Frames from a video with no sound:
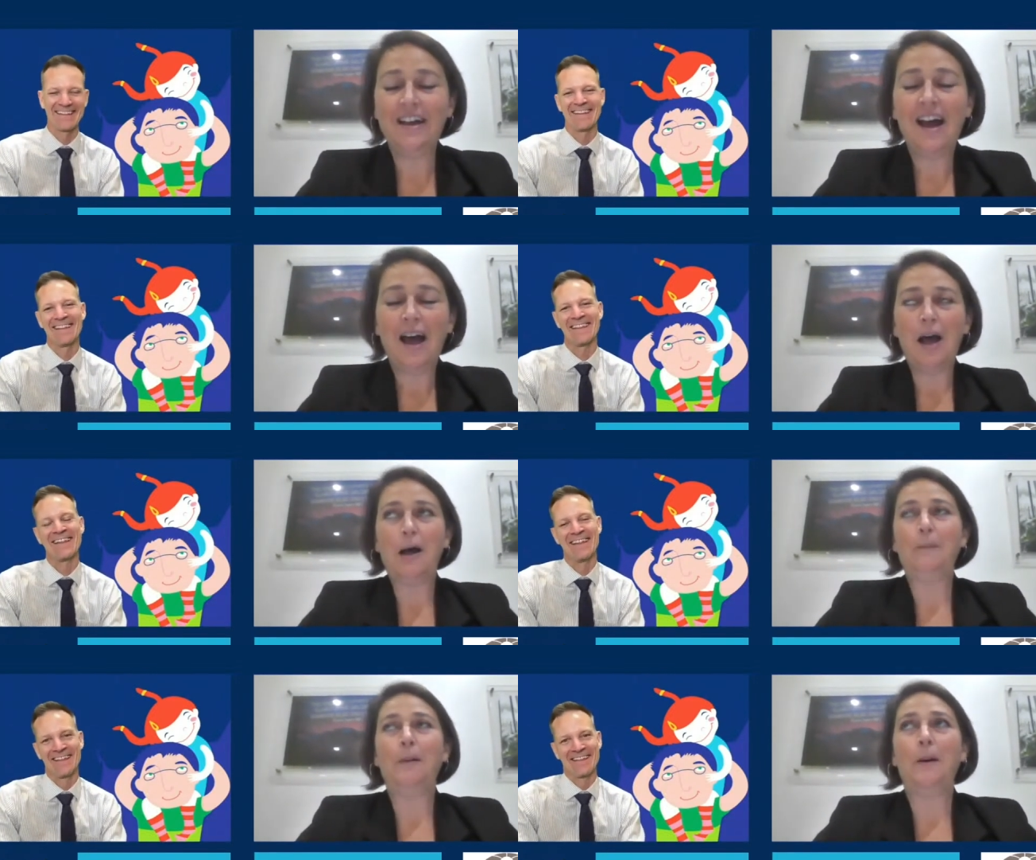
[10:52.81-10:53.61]

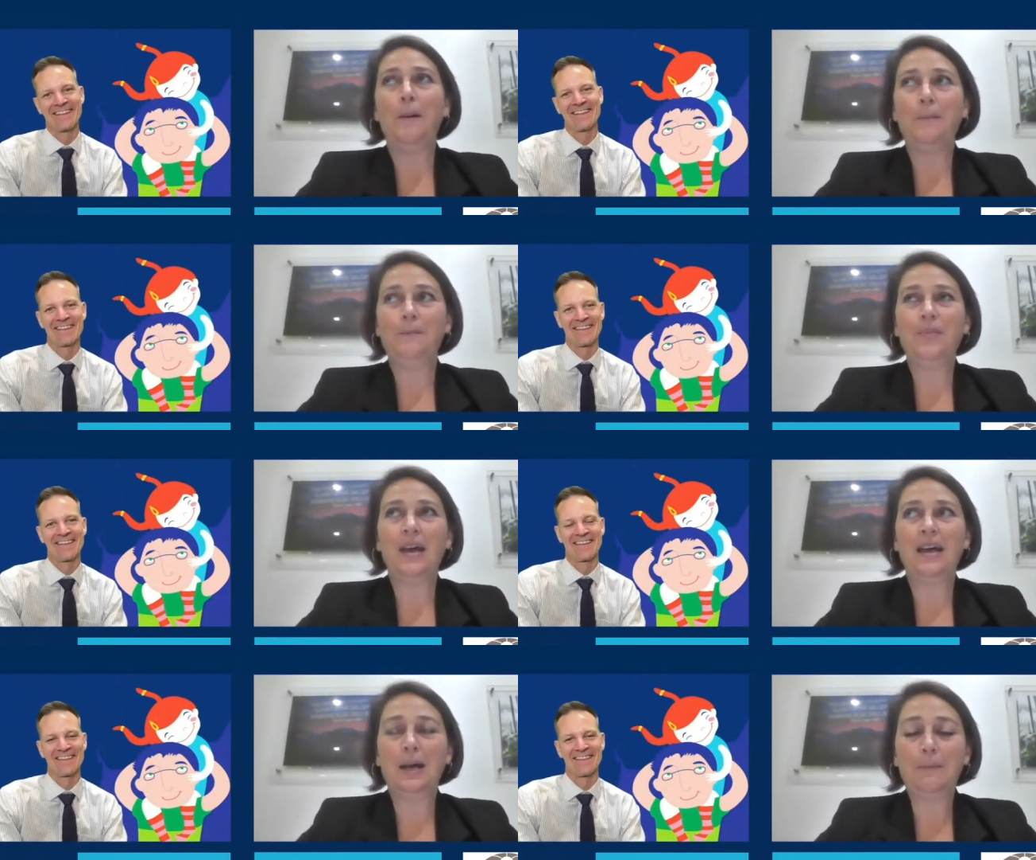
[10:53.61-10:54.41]
Speaker 1: Um,
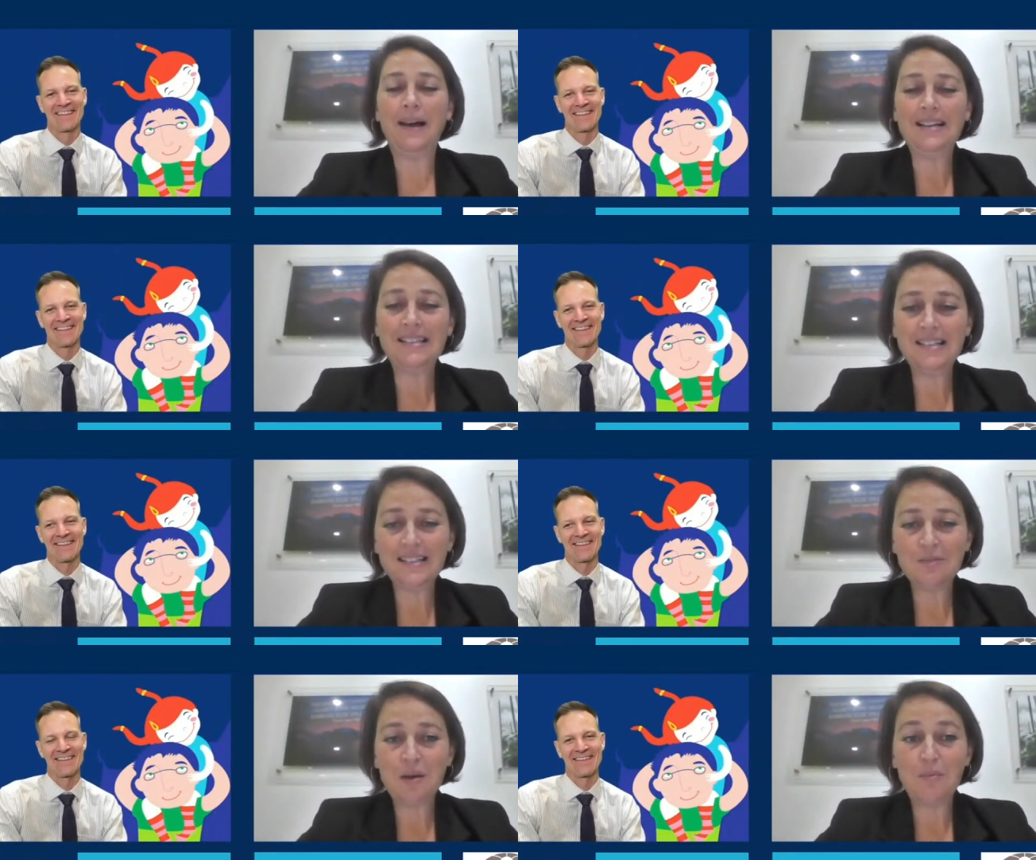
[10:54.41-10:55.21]
uh, Patana is
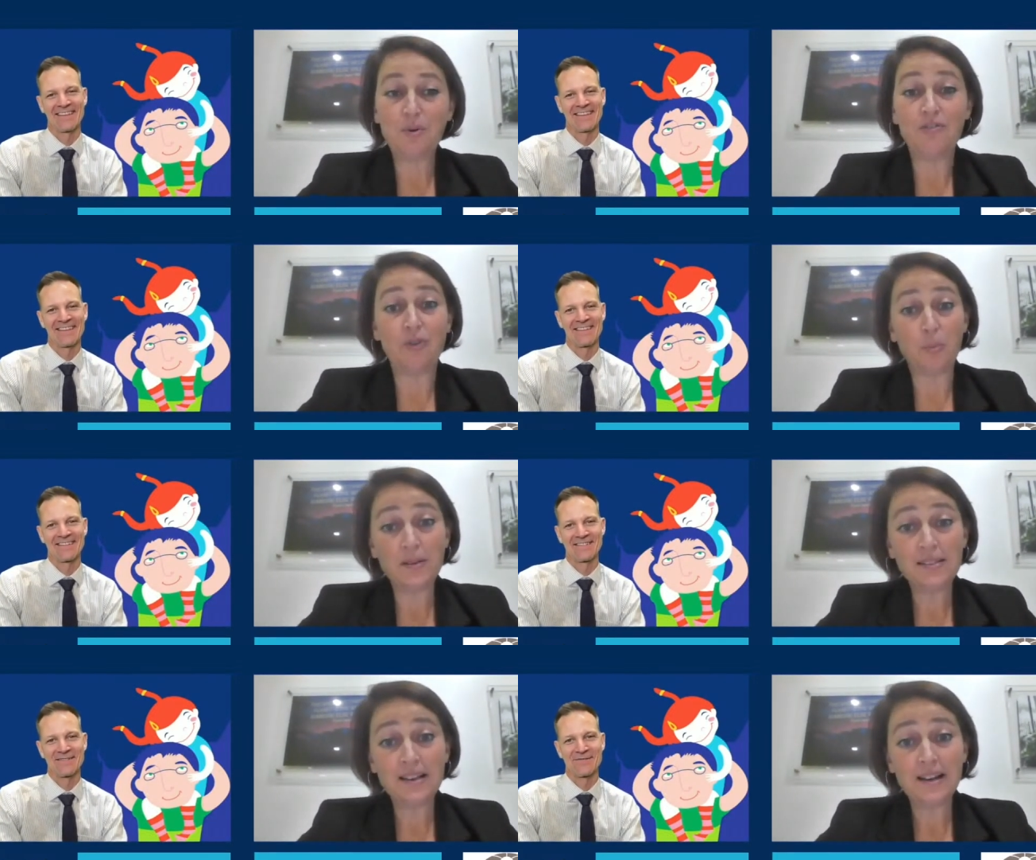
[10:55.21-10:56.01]
a member of
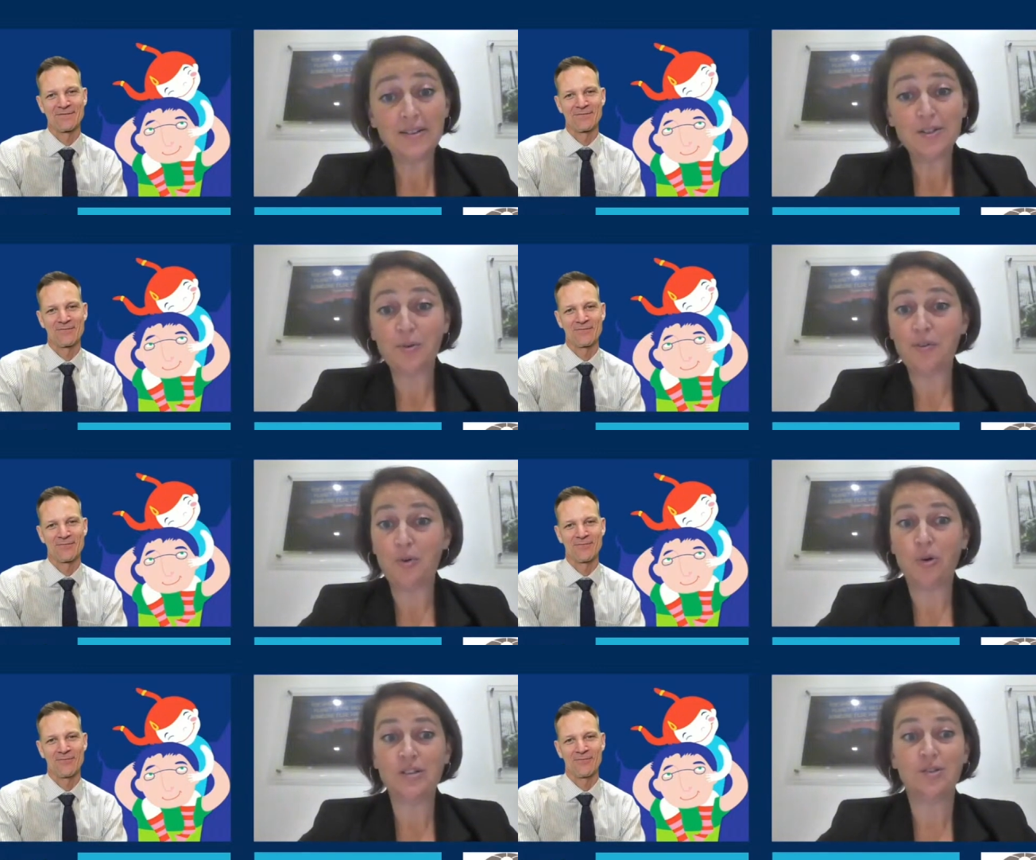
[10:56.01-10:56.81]
FOBISIA, so of
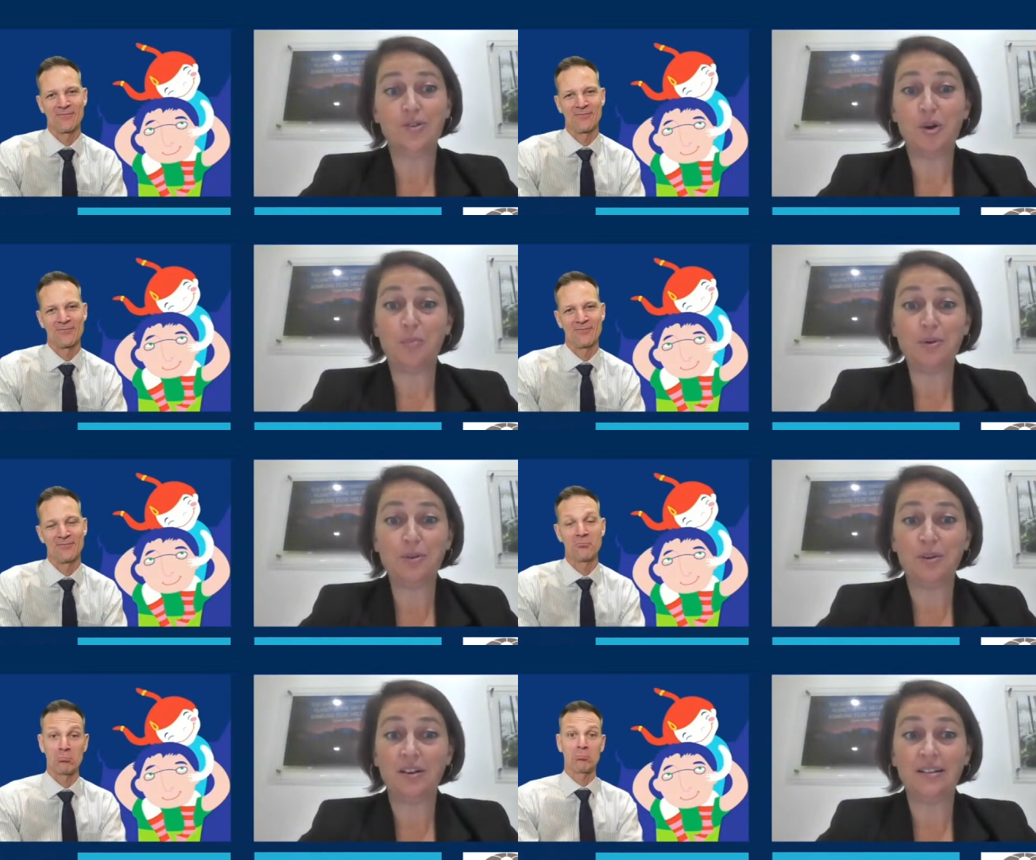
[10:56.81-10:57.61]
course there's
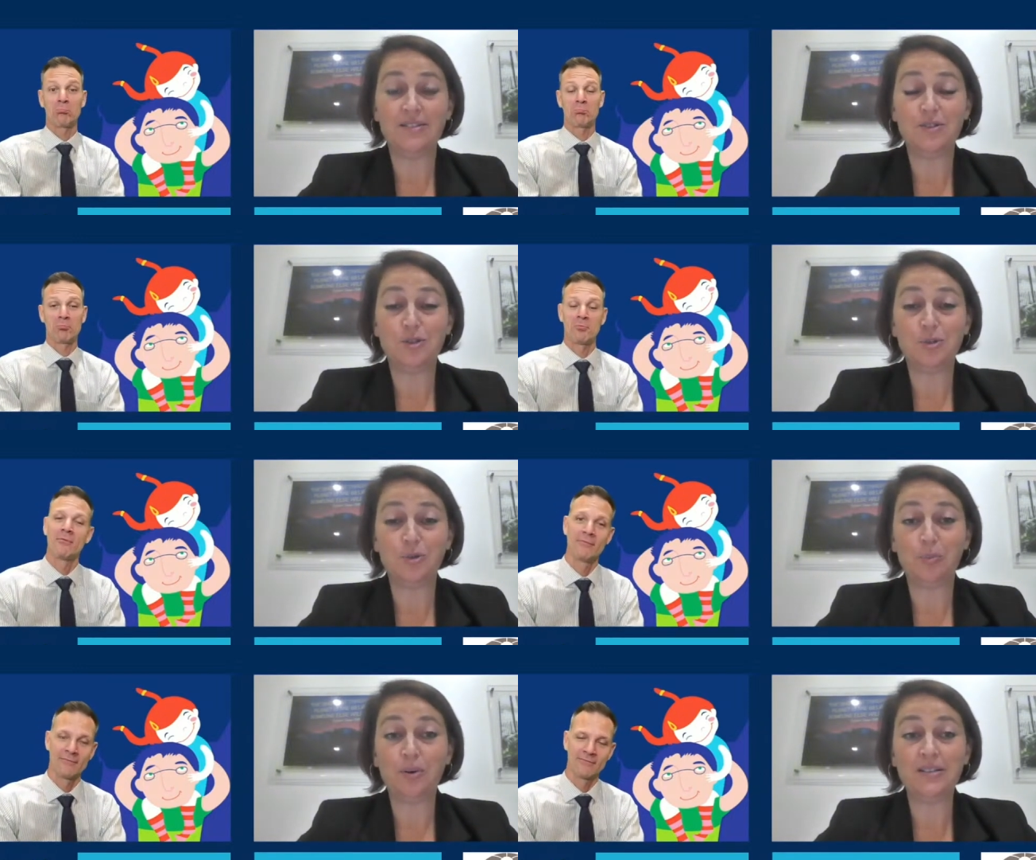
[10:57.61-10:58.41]
opportunities to
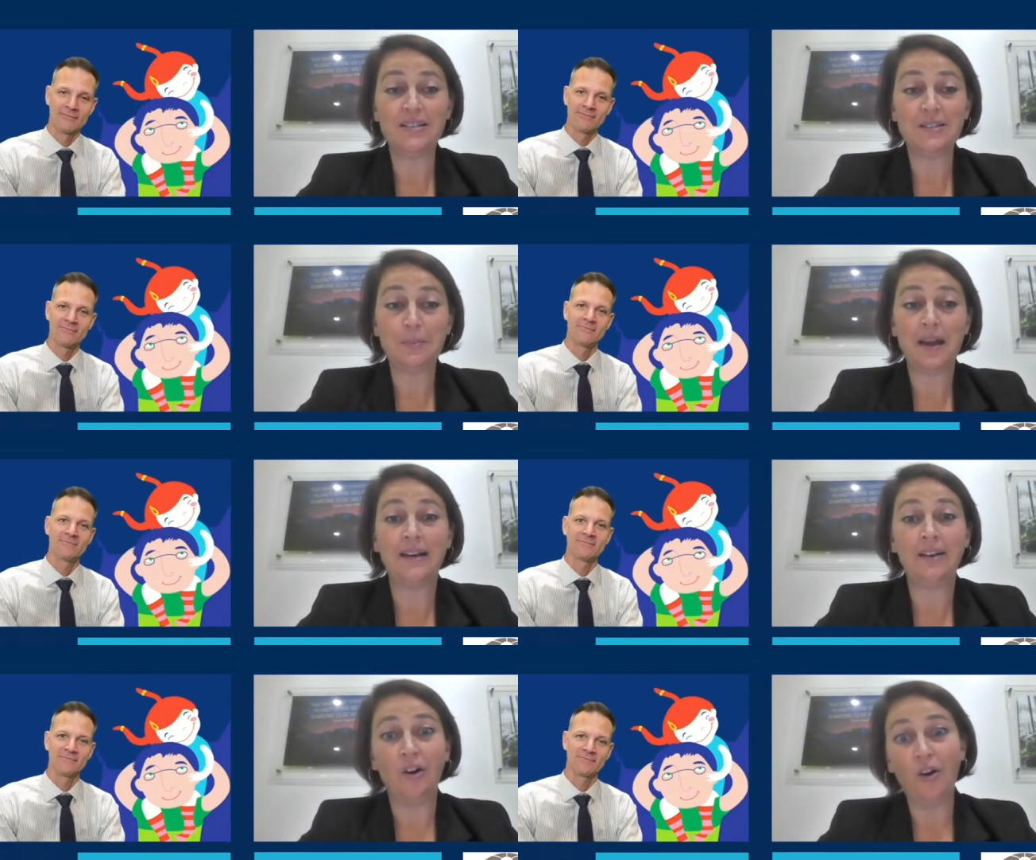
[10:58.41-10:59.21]
participate
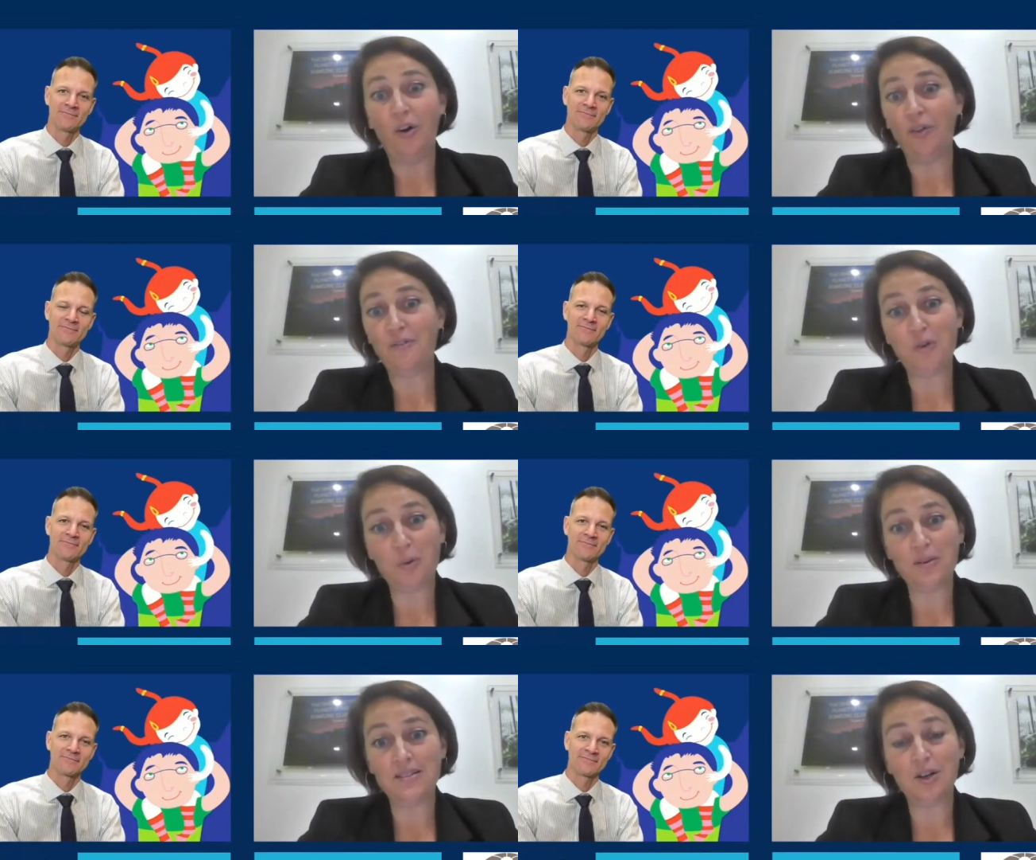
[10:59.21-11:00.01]
in all the
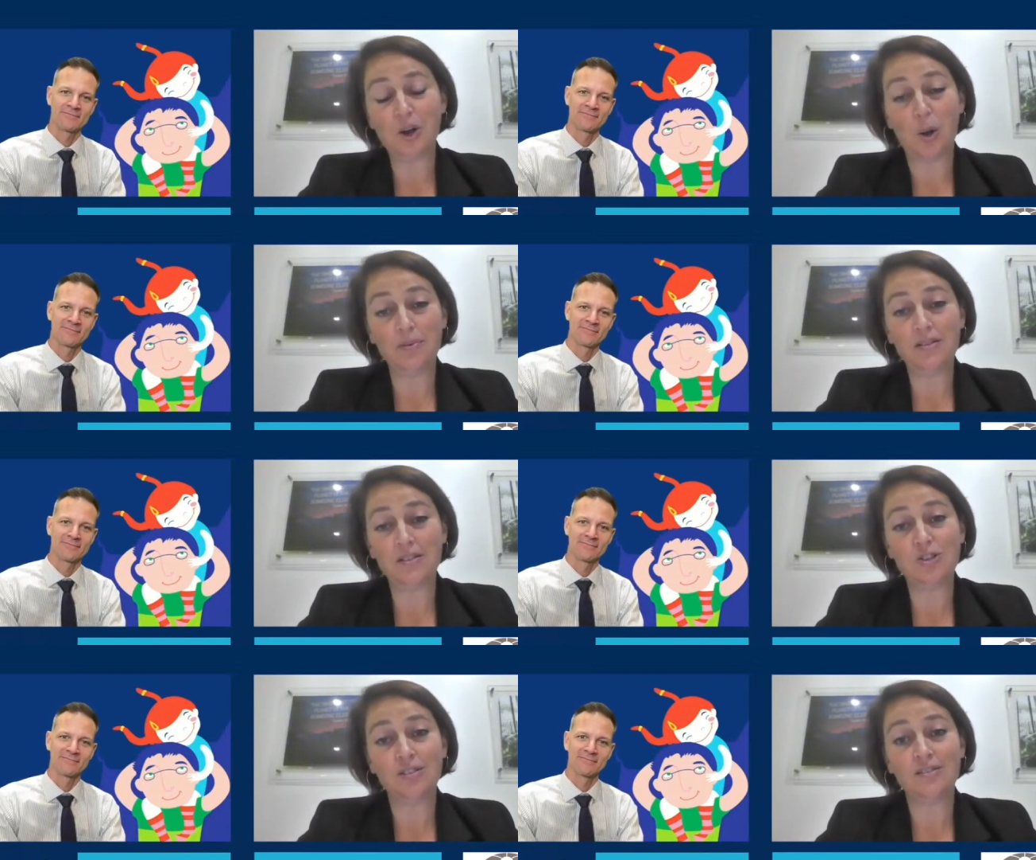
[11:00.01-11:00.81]
FOBISIA
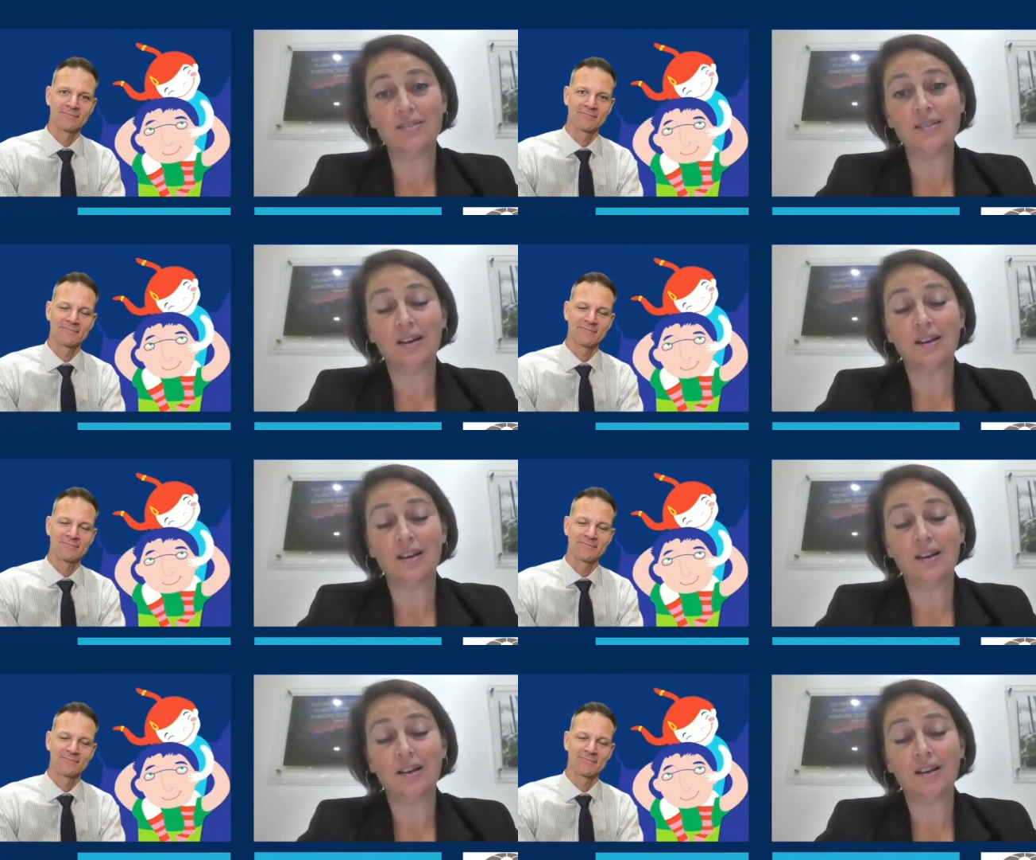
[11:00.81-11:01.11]
competitions